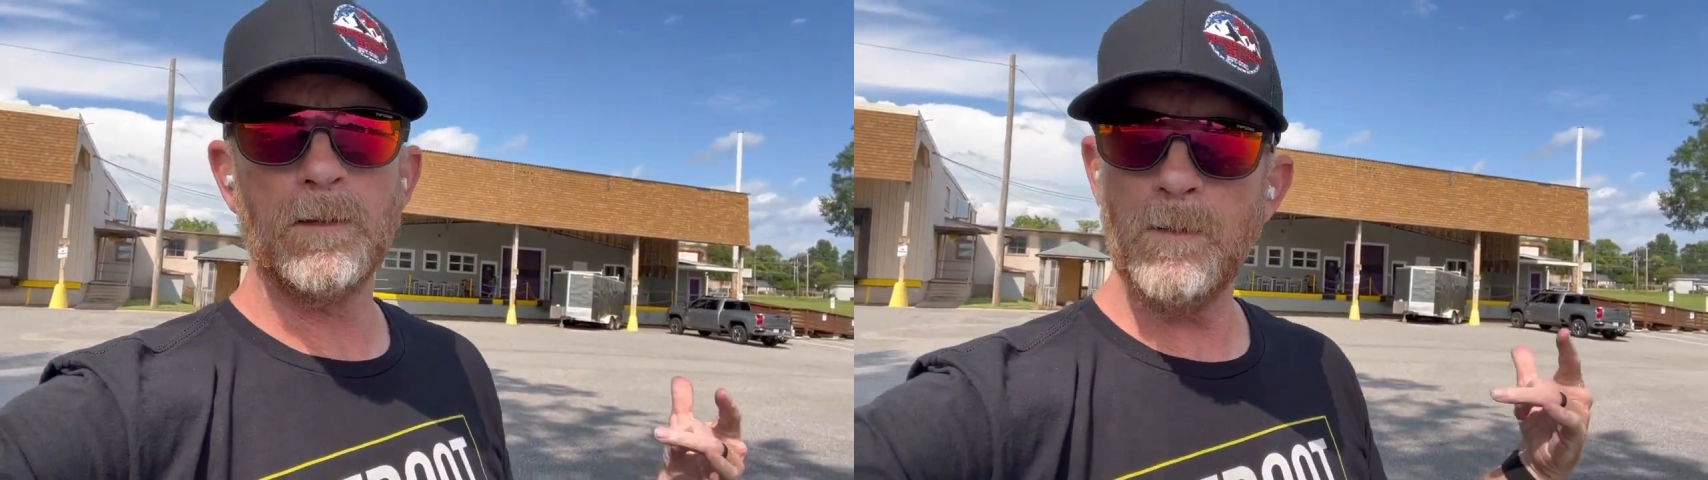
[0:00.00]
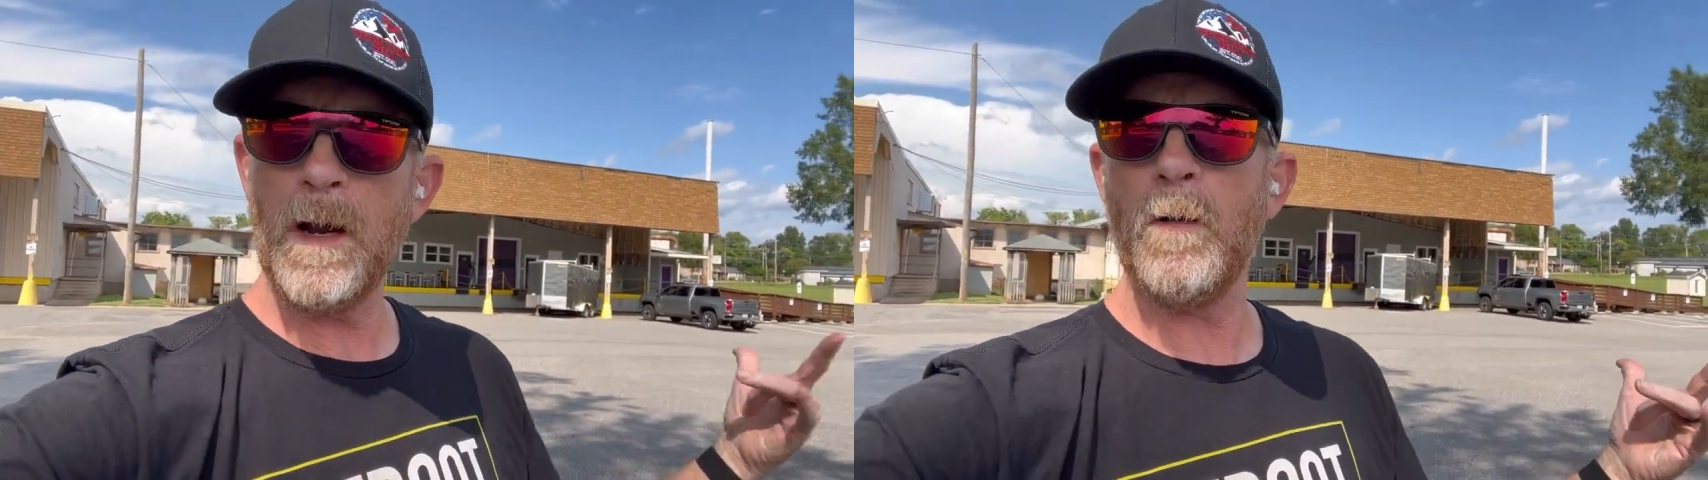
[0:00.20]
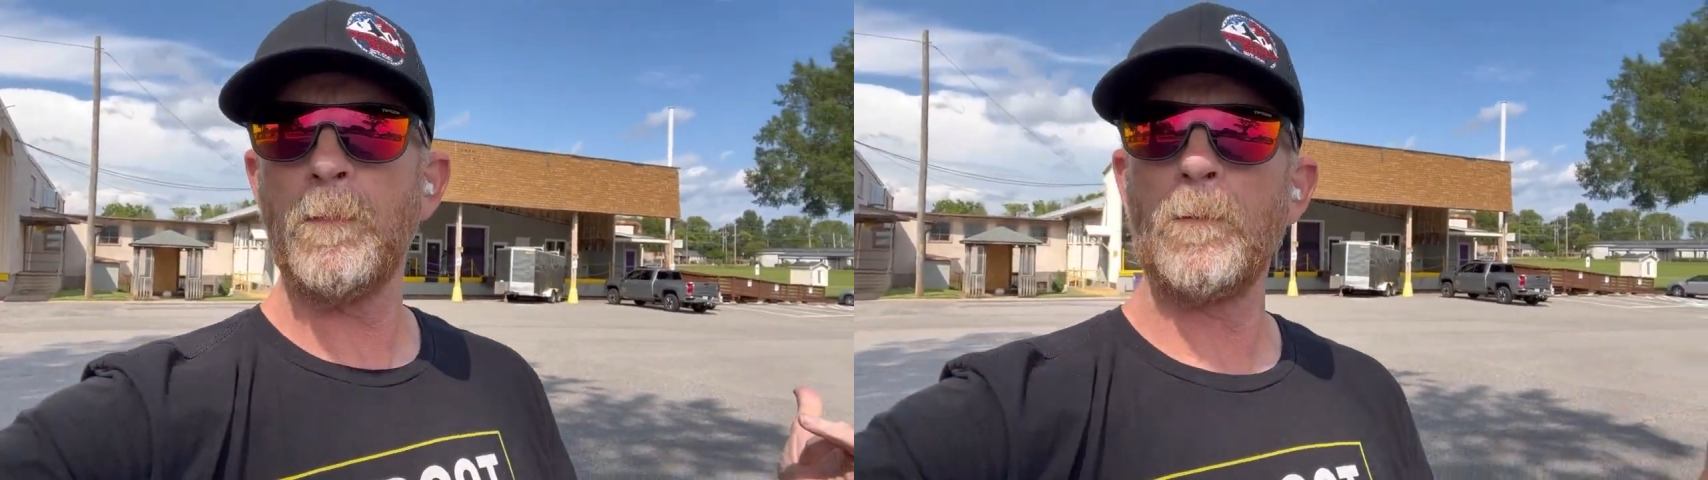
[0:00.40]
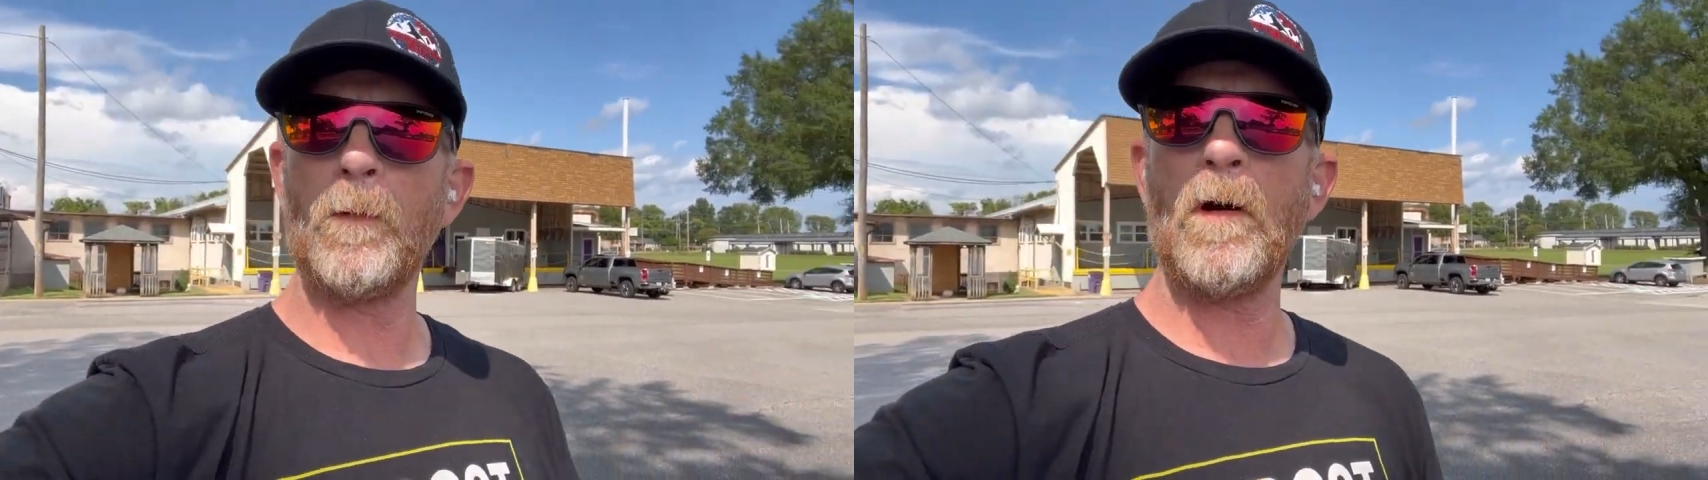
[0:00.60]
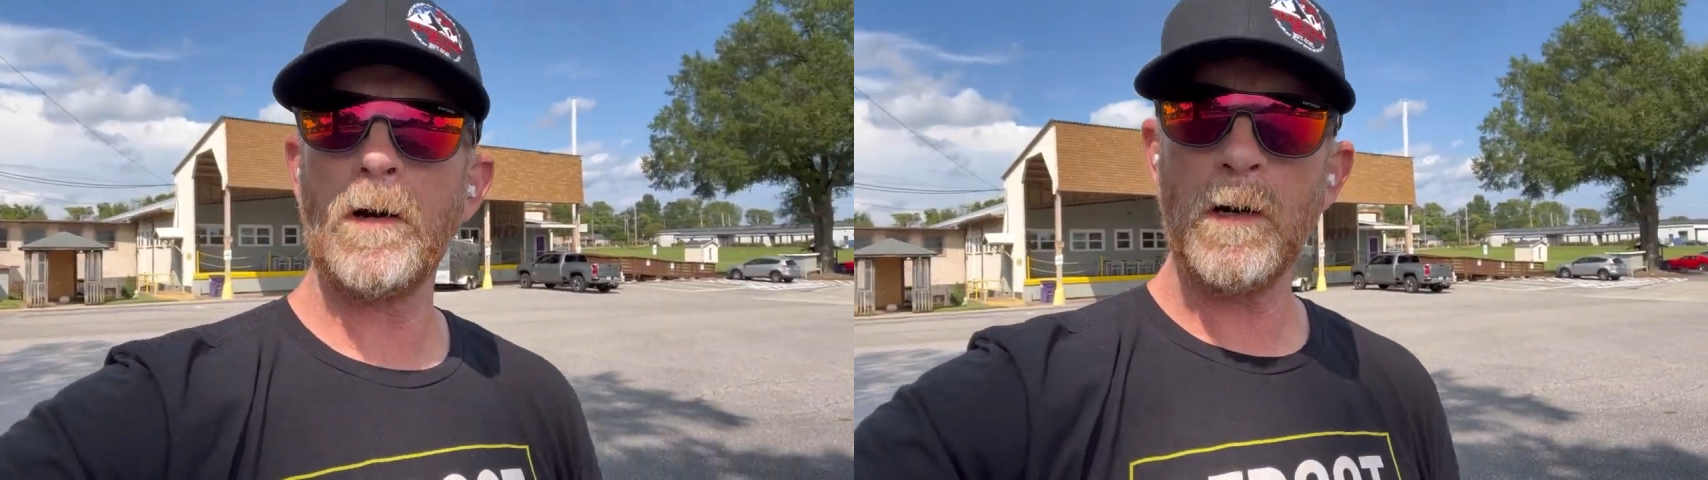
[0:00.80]
you help
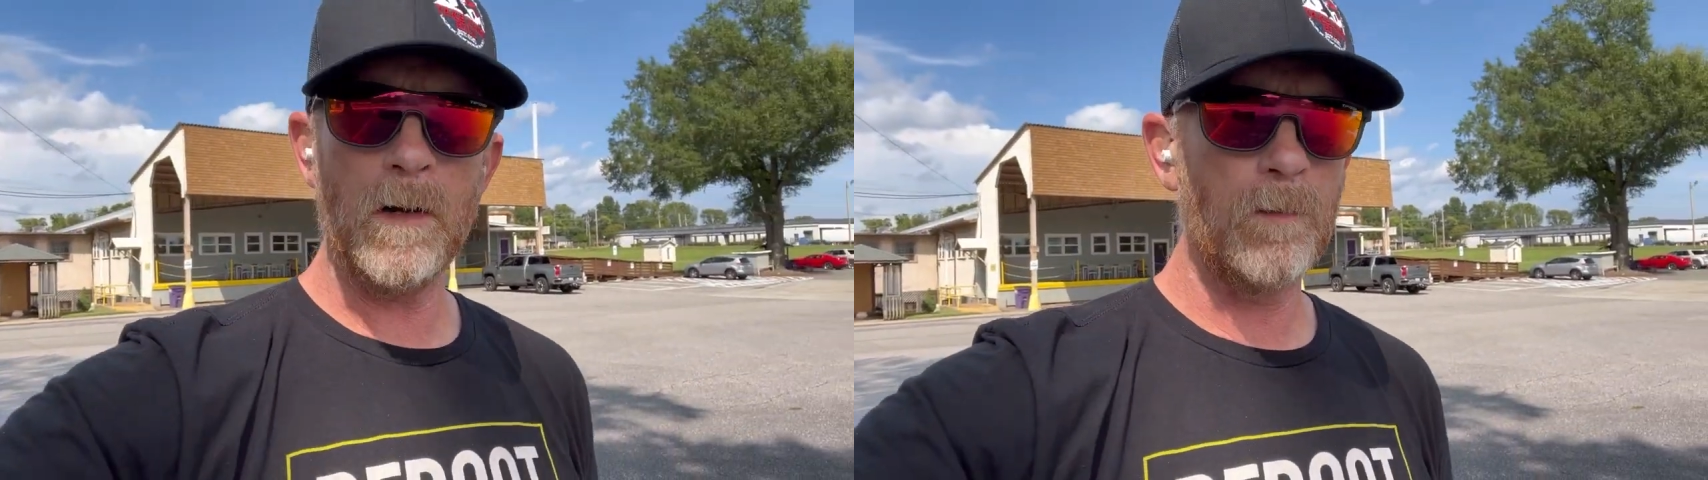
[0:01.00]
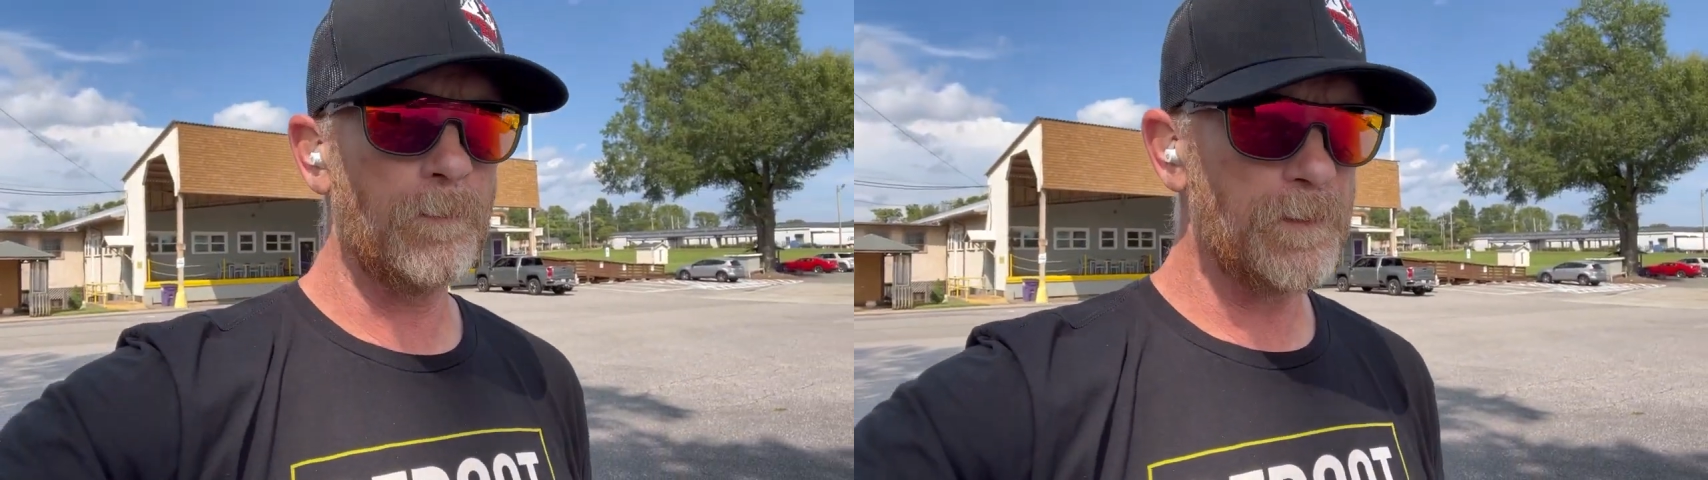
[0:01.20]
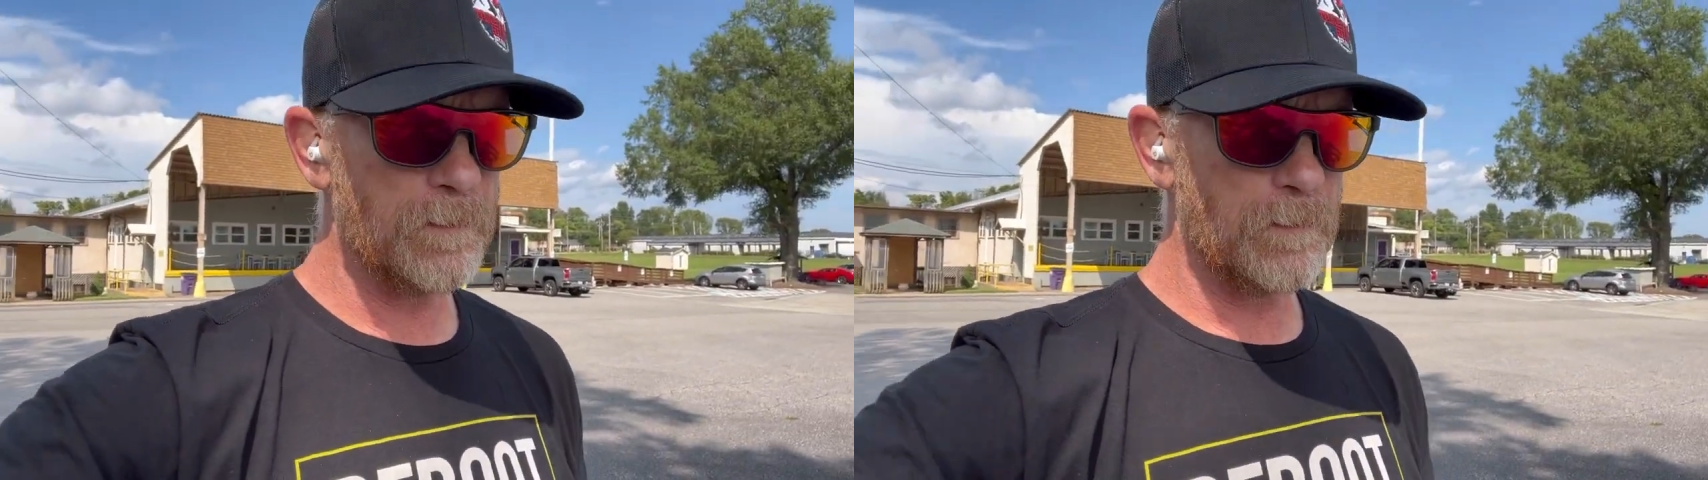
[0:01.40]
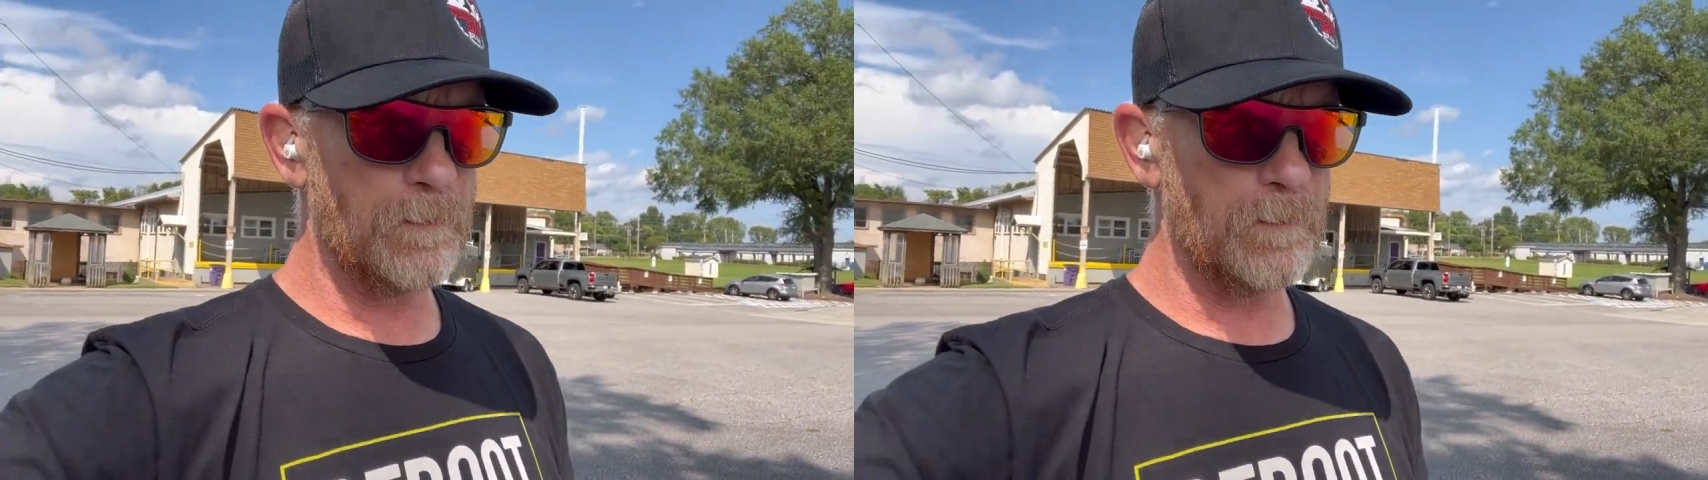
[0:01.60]
Purple Heart Homes,